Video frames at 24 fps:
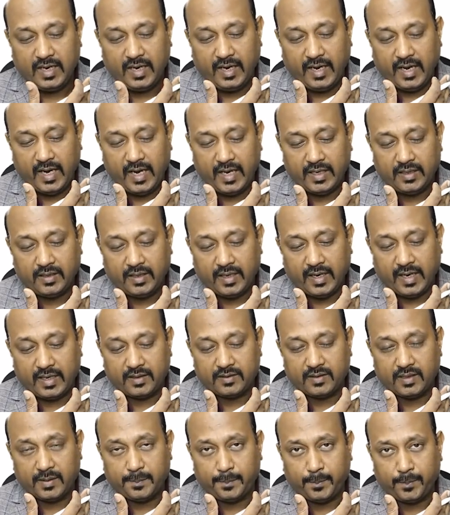and at
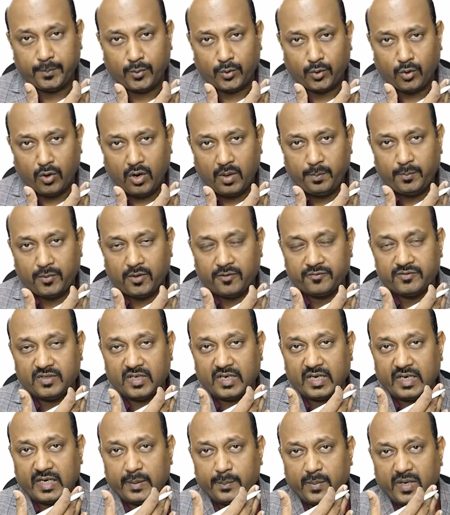the top of the
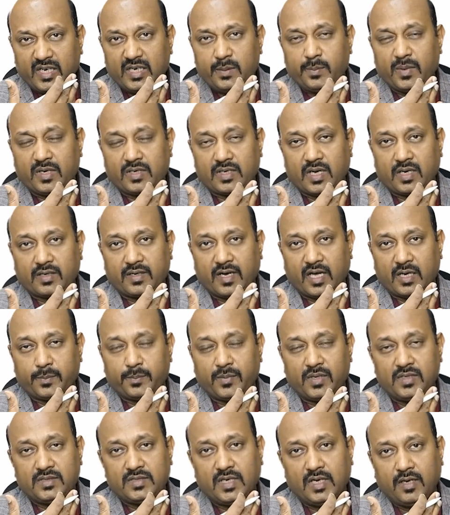remaining
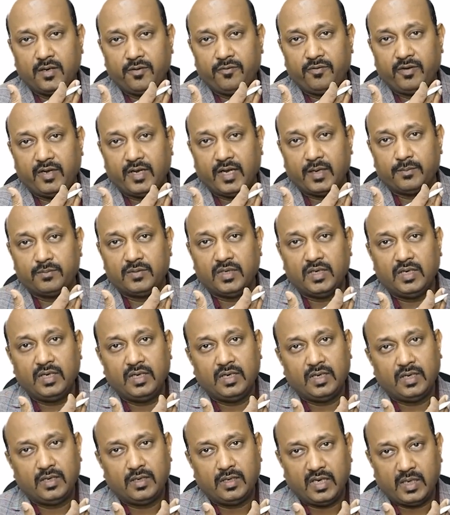metacarpals, we have the
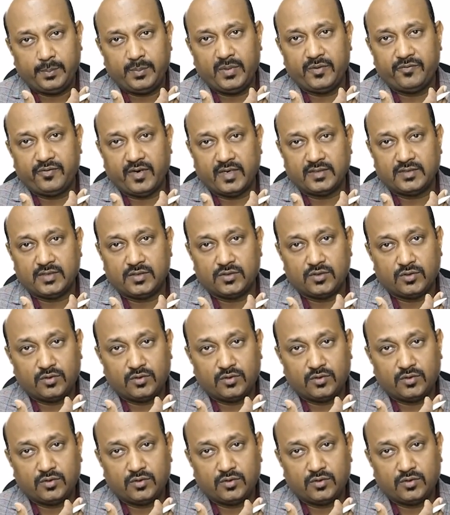epiphysis.